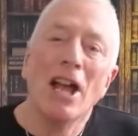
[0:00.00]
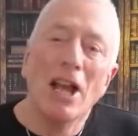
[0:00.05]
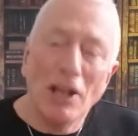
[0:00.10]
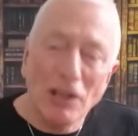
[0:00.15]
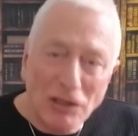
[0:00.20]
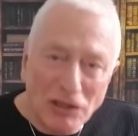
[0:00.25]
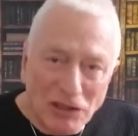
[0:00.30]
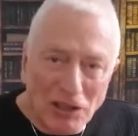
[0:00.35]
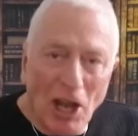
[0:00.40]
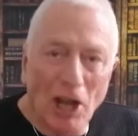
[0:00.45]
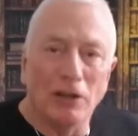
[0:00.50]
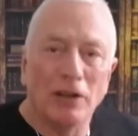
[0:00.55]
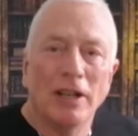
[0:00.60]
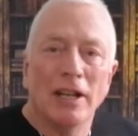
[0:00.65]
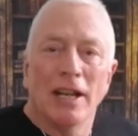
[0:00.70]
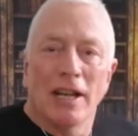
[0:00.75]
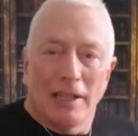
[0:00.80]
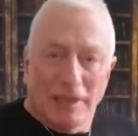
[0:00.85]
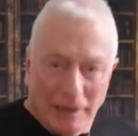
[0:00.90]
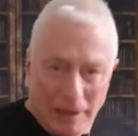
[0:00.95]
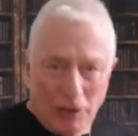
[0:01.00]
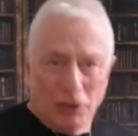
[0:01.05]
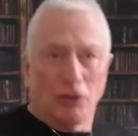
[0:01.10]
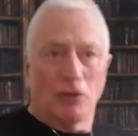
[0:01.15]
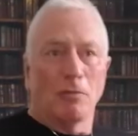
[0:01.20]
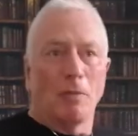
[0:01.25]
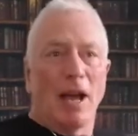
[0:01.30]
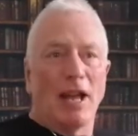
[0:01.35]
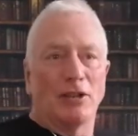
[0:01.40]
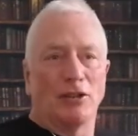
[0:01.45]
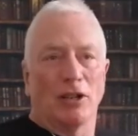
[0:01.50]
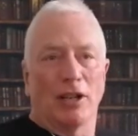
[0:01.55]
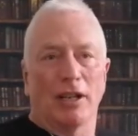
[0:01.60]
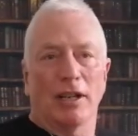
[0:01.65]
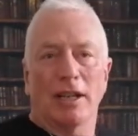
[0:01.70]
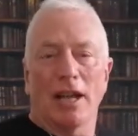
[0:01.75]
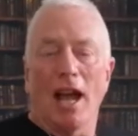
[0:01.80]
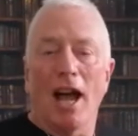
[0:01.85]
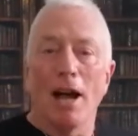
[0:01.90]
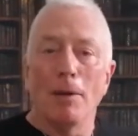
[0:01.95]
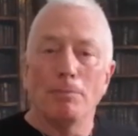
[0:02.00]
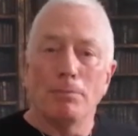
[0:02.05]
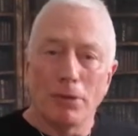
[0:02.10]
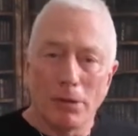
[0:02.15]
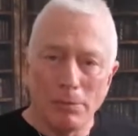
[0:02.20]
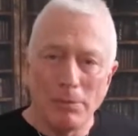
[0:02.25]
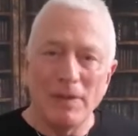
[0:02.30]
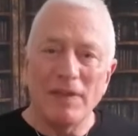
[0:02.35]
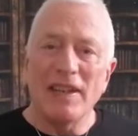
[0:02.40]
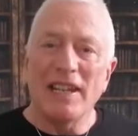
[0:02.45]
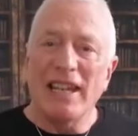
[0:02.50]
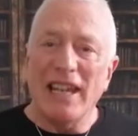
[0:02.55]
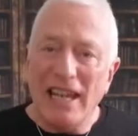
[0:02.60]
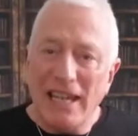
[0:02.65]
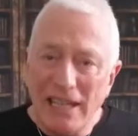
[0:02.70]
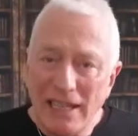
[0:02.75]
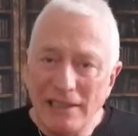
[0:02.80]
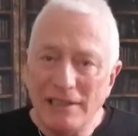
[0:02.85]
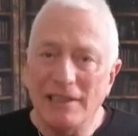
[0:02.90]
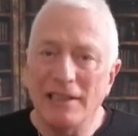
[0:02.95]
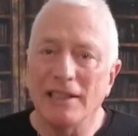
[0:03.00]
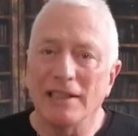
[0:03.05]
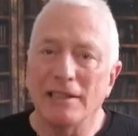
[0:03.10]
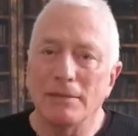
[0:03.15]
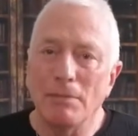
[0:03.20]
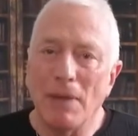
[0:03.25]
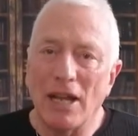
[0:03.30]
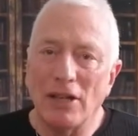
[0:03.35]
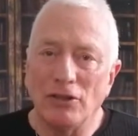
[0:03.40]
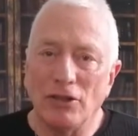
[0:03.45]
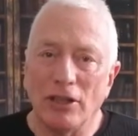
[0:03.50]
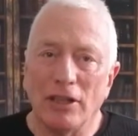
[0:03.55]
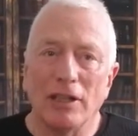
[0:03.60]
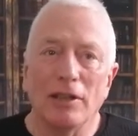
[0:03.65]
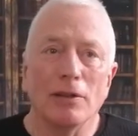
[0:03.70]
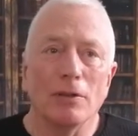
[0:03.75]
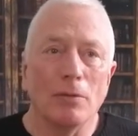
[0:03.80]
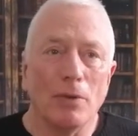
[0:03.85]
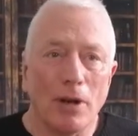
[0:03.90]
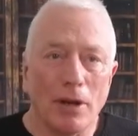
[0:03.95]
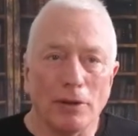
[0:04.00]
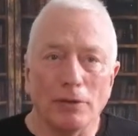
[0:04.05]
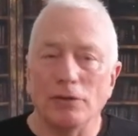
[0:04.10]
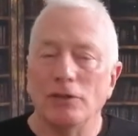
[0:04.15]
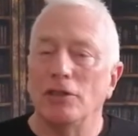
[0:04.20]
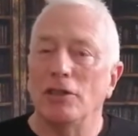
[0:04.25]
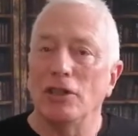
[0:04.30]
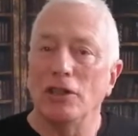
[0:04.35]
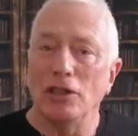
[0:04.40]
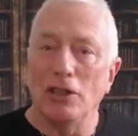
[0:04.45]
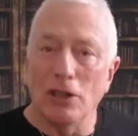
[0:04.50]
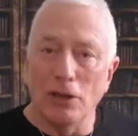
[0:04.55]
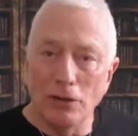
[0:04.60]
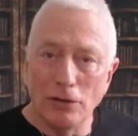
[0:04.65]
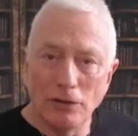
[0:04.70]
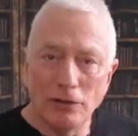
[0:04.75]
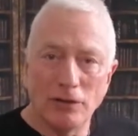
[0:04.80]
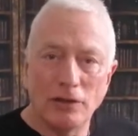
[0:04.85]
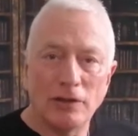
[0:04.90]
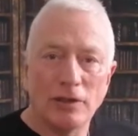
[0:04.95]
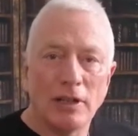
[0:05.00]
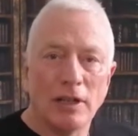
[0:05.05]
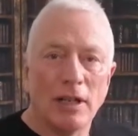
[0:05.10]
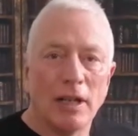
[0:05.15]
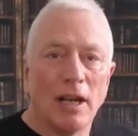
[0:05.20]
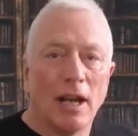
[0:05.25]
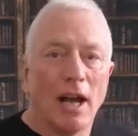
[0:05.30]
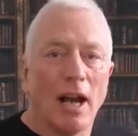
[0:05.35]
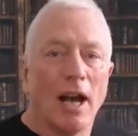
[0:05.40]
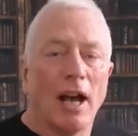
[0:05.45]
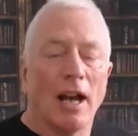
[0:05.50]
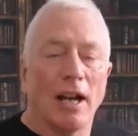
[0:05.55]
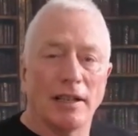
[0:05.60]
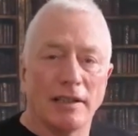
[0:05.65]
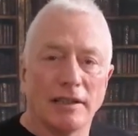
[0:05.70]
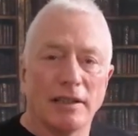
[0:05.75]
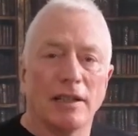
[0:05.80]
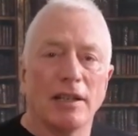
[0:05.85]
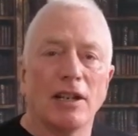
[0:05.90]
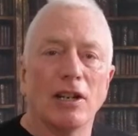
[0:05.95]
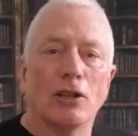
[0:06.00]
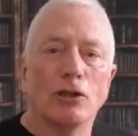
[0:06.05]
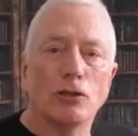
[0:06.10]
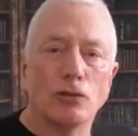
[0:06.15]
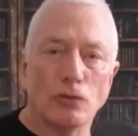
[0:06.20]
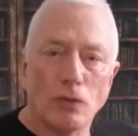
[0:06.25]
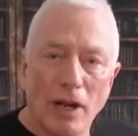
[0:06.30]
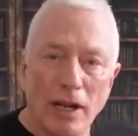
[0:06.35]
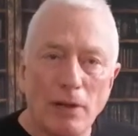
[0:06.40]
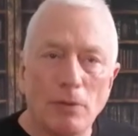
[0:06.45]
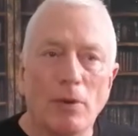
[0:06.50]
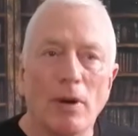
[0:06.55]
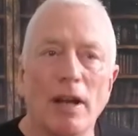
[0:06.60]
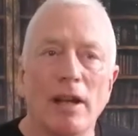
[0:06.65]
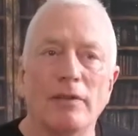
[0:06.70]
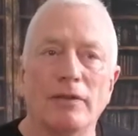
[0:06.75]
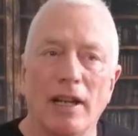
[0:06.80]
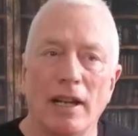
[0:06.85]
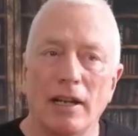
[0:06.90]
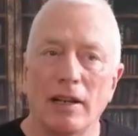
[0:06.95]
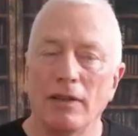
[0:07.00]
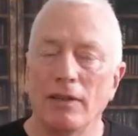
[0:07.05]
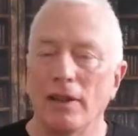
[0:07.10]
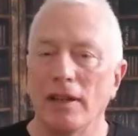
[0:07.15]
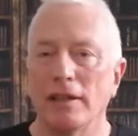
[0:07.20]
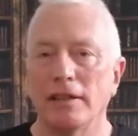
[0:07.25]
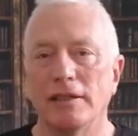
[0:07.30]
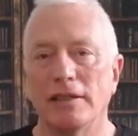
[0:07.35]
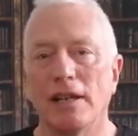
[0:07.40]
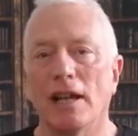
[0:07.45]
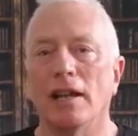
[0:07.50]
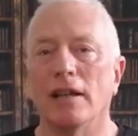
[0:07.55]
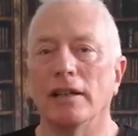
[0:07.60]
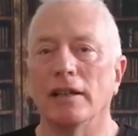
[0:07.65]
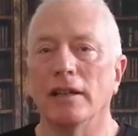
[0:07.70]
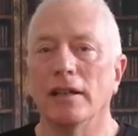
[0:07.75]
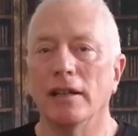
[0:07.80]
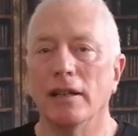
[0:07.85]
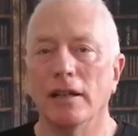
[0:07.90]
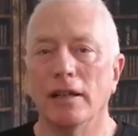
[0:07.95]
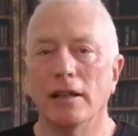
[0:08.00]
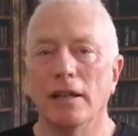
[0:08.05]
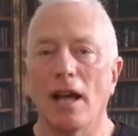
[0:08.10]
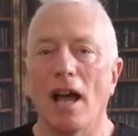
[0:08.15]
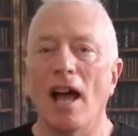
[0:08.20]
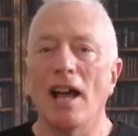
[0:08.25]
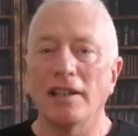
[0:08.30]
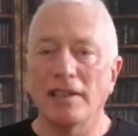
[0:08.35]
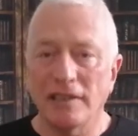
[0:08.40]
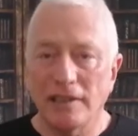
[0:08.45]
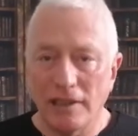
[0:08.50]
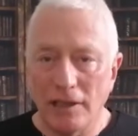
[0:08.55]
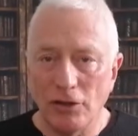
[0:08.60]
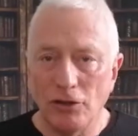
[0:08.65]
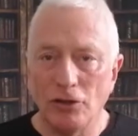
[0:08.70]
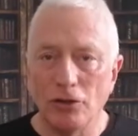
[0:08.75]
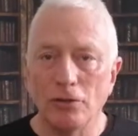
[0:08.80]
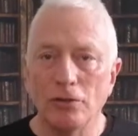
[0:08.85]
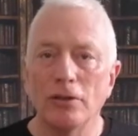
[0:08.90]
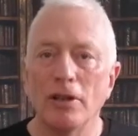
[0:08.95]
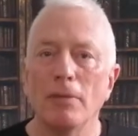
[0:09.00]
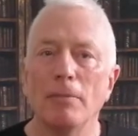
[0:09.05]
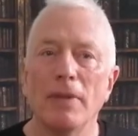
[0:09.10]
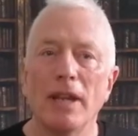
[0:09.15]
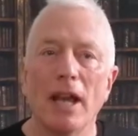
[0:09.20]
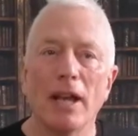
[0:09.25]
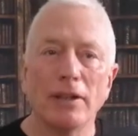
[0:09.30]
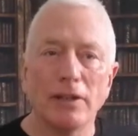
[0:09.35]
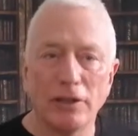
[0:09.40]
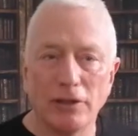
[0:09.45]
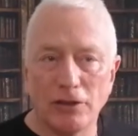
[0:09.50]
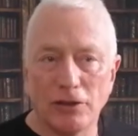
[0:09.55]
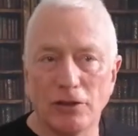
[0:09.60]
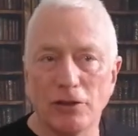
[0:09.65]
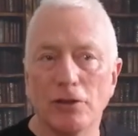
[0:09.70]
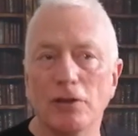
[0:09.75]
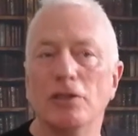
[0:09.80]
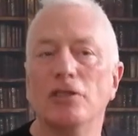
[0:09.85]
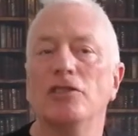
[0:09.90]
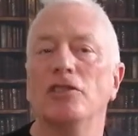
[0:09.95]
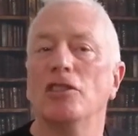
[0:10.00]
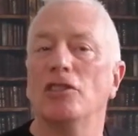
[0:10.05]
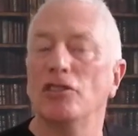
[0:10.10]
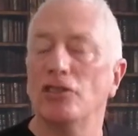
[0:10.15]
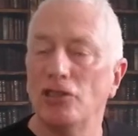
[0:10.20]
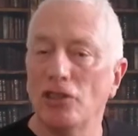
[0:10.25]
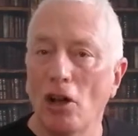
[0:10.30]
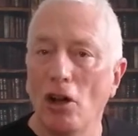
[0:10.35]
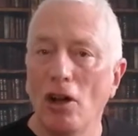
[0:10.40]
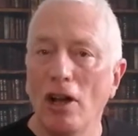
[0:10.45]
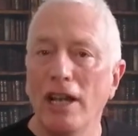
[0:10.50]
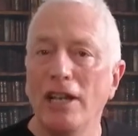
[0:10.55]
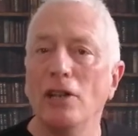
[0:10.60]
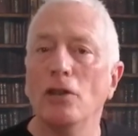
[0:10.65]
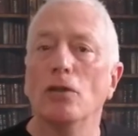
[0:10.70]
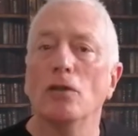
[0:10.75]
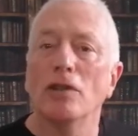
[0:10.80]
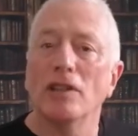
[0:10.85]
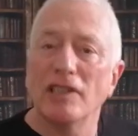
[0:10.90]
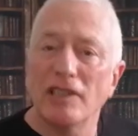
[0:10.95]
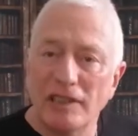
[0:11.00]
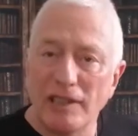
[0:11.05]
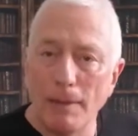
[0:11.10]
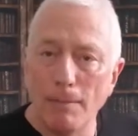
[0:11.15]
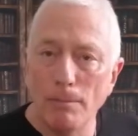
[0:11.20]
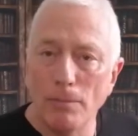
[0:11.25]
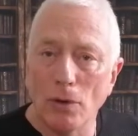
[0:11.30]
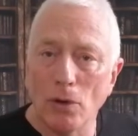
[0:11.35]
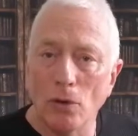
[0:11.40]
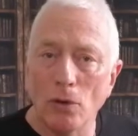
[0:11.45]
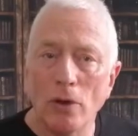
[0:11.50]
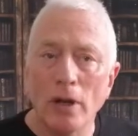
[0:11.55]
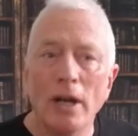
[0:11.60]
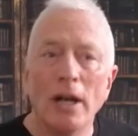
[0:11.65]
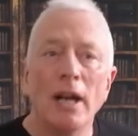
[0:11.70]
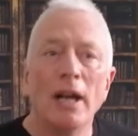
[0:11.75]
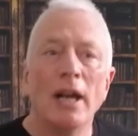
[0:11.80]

So, sigil magic, probably the easiest magic in the world to use. Certainly a great way of getting things done. A sigil can be understood as a sign or a symbol